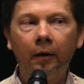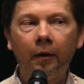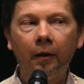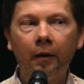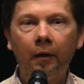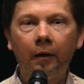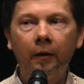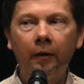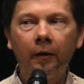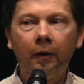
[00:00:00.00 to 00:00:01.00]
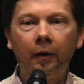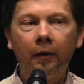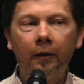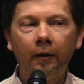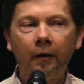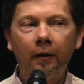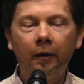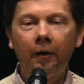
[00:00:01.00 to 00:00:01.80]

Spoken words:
(no one is talking)